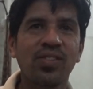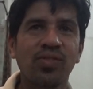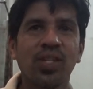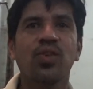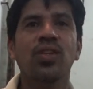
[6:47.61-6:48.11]

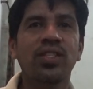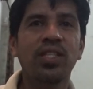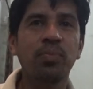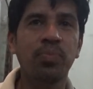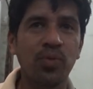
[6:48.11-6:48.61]
were called
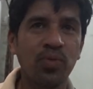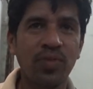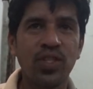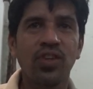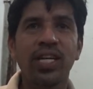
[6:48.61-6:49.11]
Tipru,
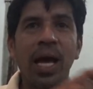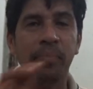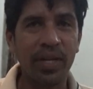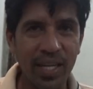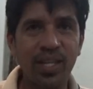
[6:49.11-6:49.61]
which got
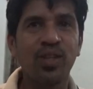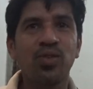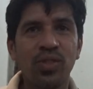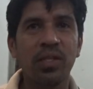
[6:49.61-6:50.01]
aberrated to